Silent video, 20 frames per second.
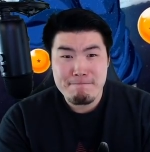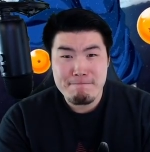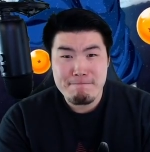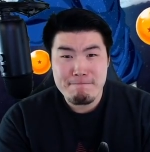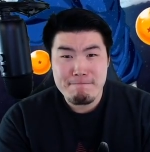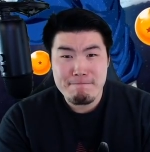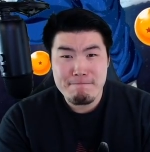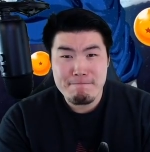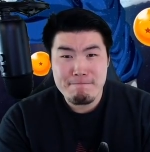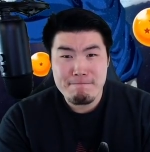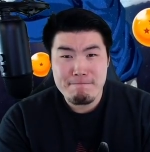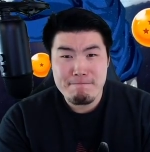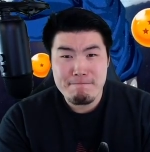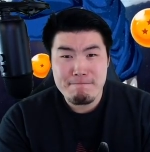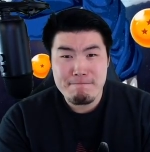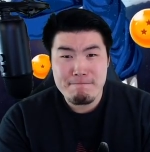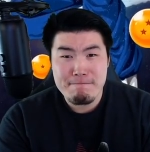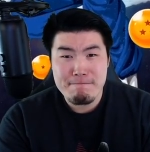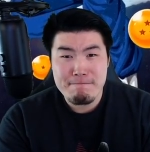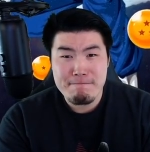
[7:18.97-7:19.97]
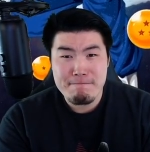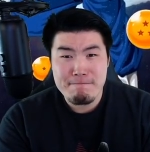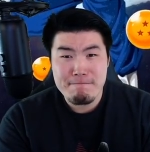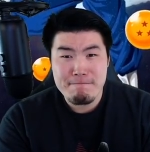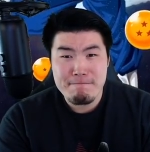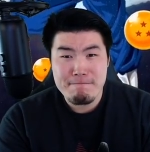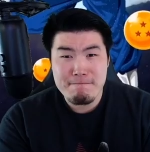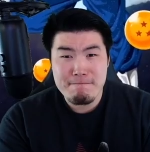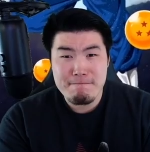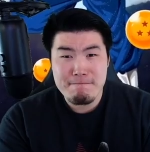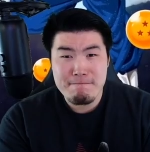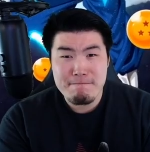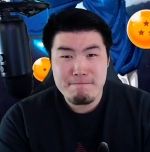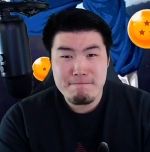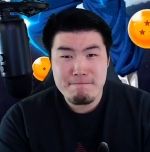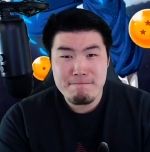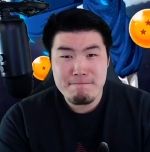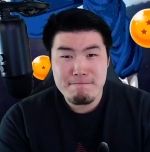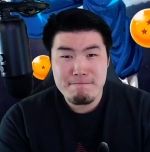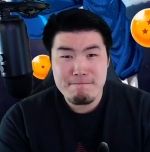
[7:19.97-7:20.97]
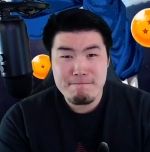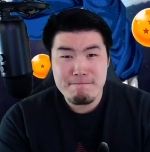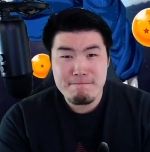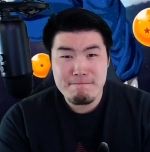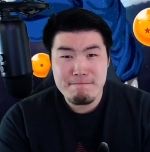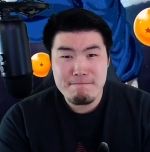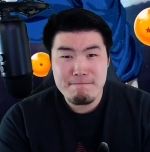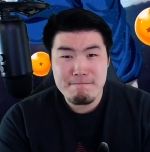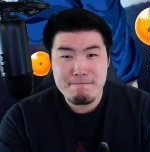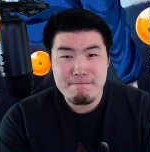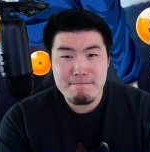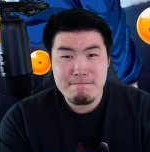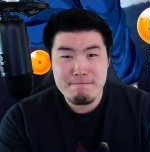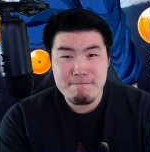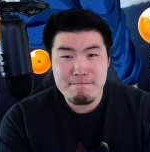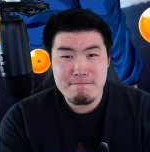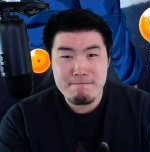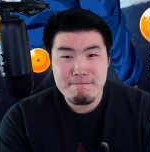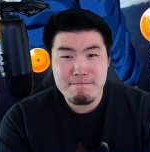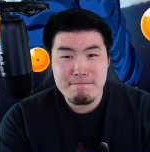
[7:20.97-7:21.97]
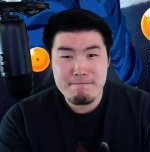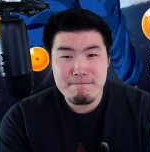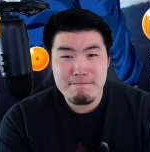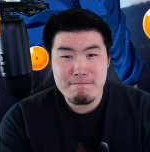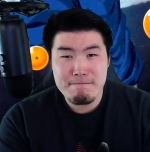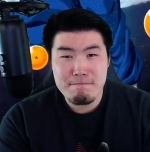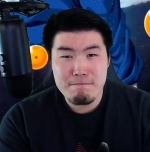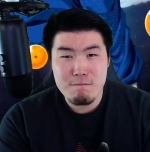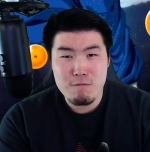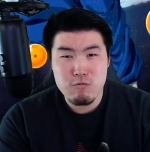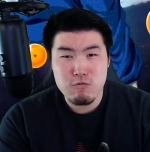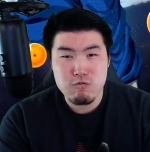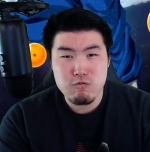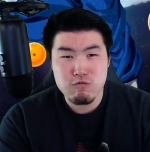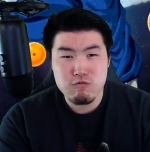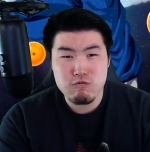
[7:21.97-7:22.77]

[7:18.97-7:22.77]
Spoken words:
(no one is talking)